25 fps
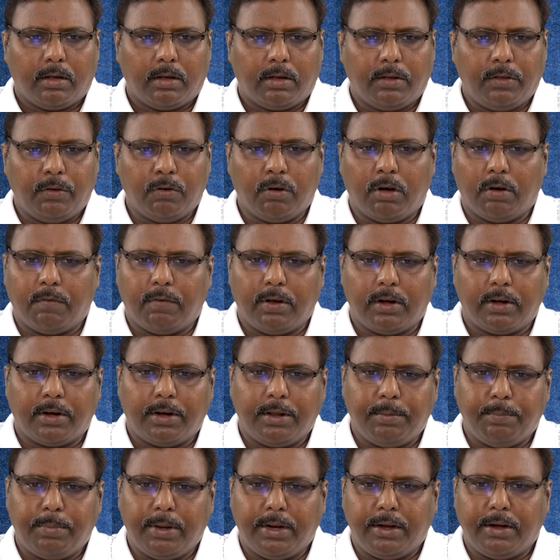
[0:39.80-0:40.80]
You have
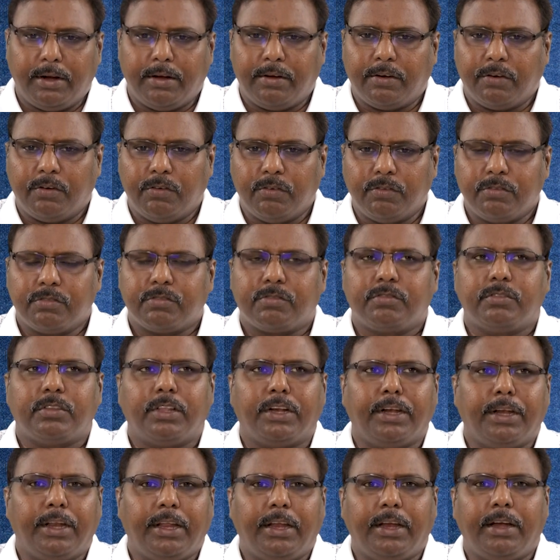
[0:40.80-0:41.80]
already been introduced to the
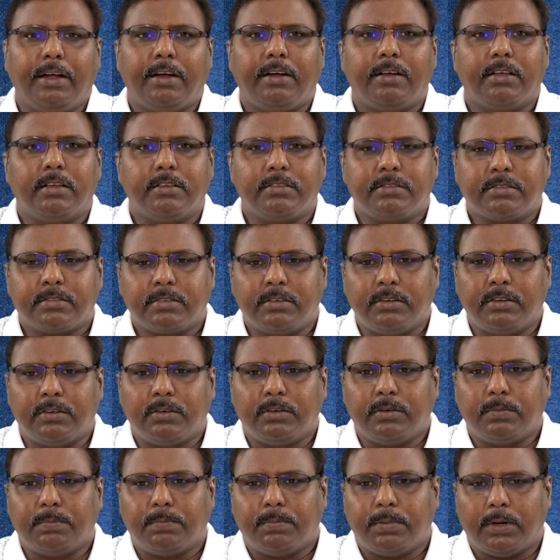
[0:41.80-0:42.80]
need,
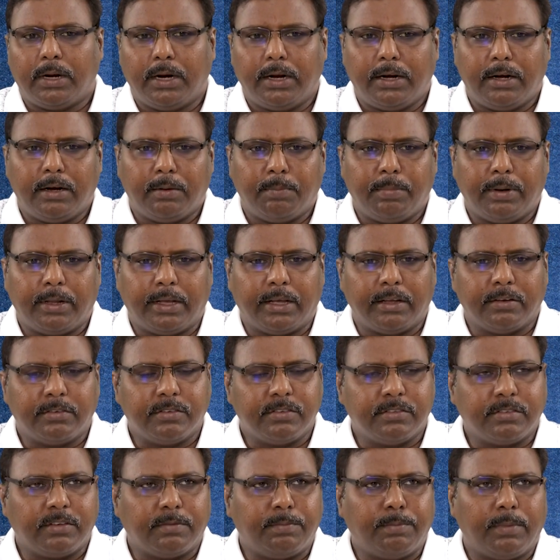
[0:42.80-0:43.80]
scope and
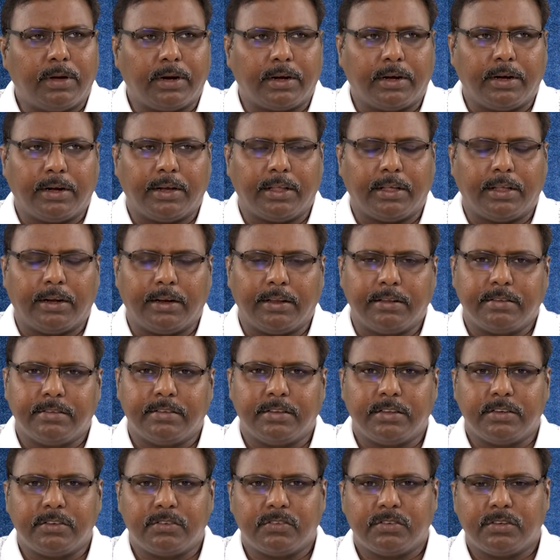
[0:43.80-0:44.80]
applications of marketing
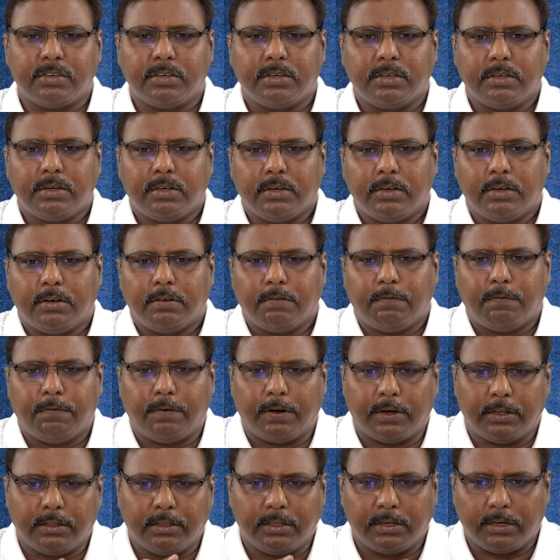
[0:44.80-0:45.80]
research.
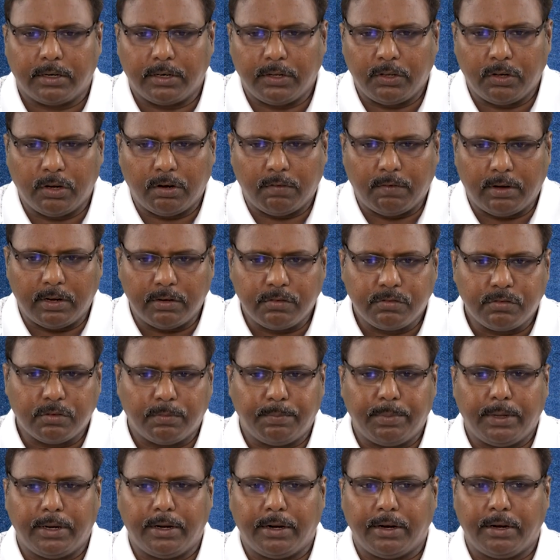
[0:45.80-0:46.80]
Further, you have also
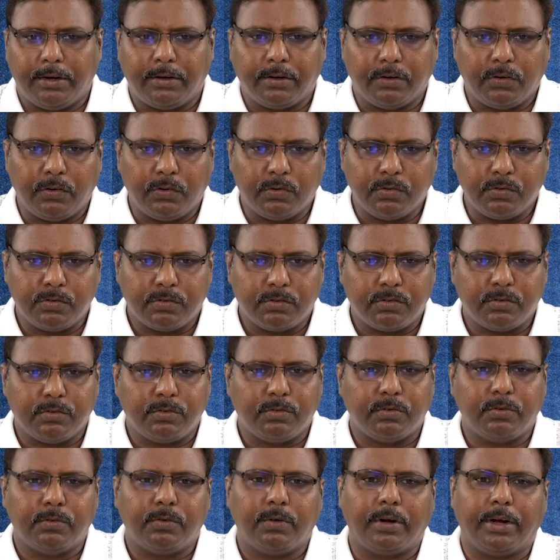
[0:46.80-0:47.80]
been introduced
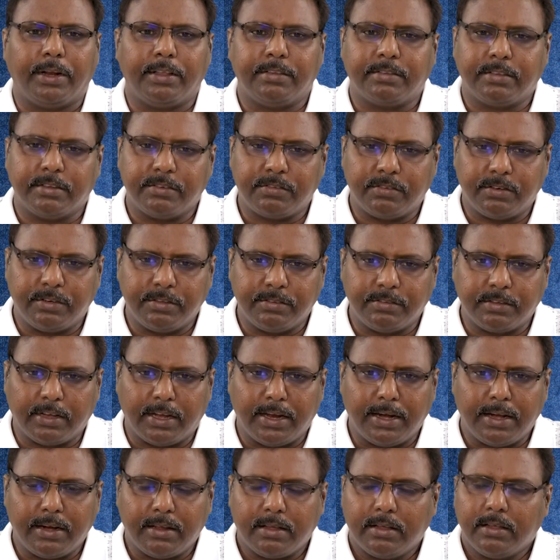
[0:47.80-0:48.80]
to research
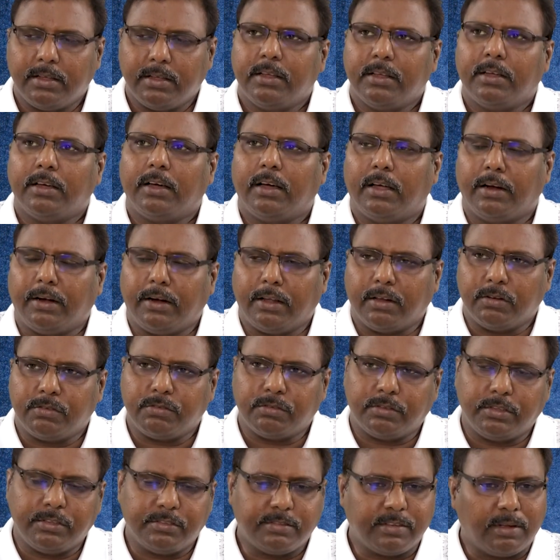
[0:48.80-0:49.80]
design and
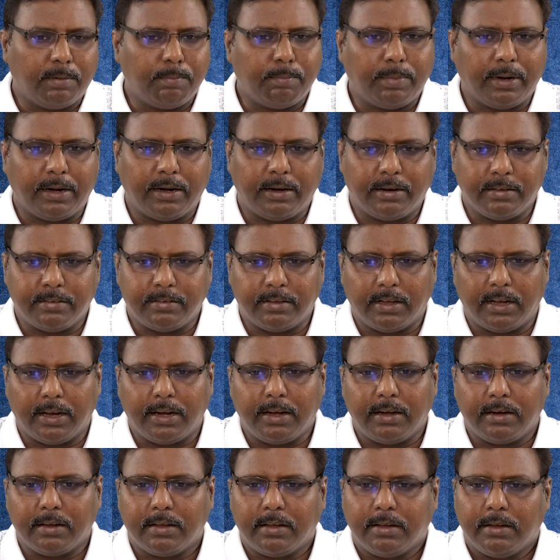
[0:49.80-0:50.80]
also the sampling
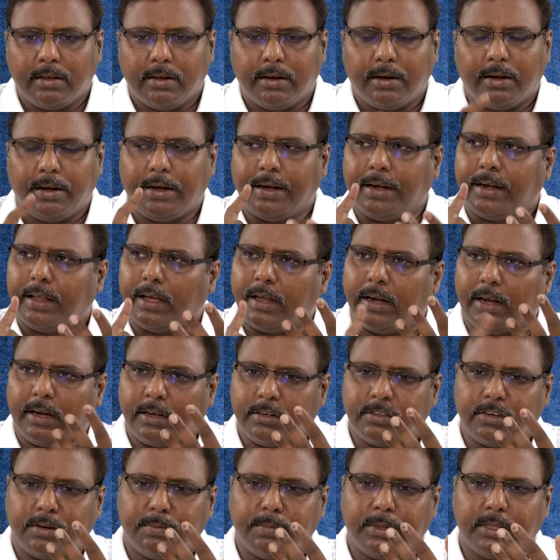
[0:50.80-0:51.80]
design, data
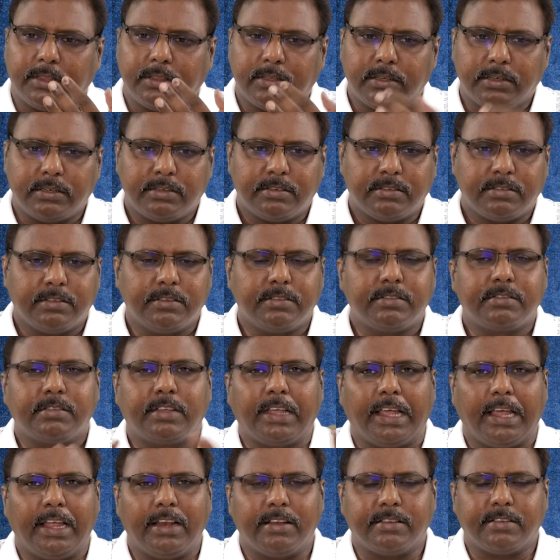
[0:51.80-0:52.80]
collection methods,
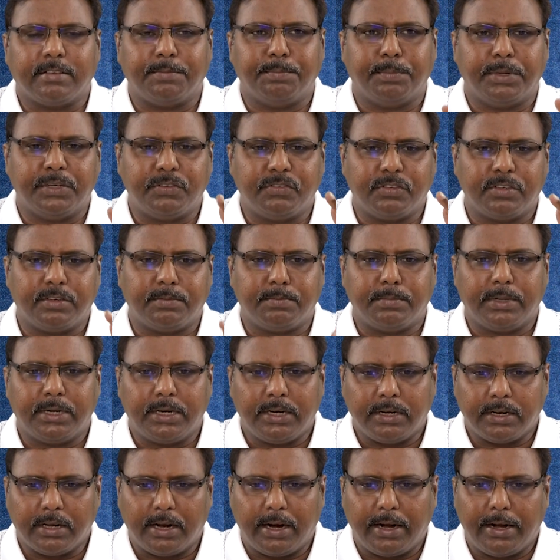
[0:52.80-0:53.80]
scales of
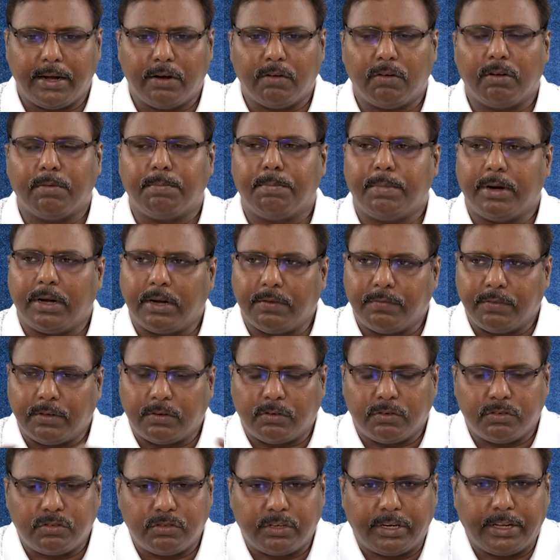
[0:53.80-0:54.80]
measurement and development of the
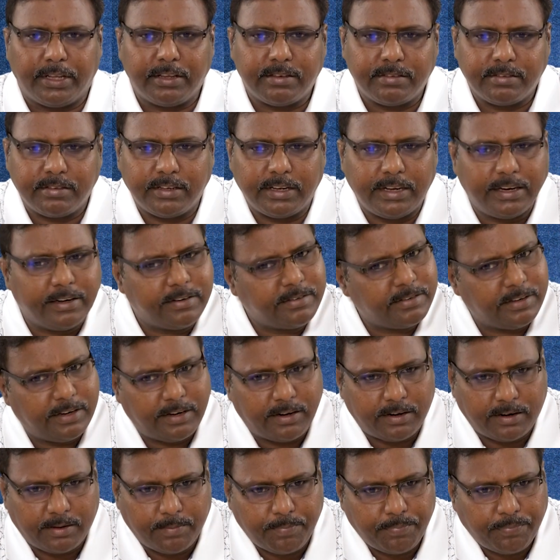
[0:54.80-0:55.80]
questionnaires,
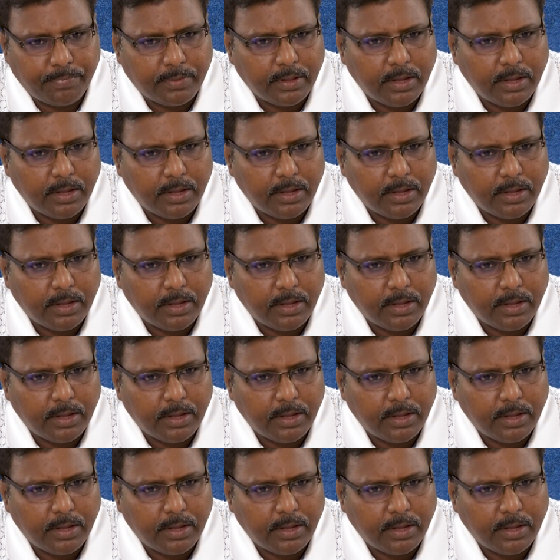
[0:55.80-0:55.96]
etc.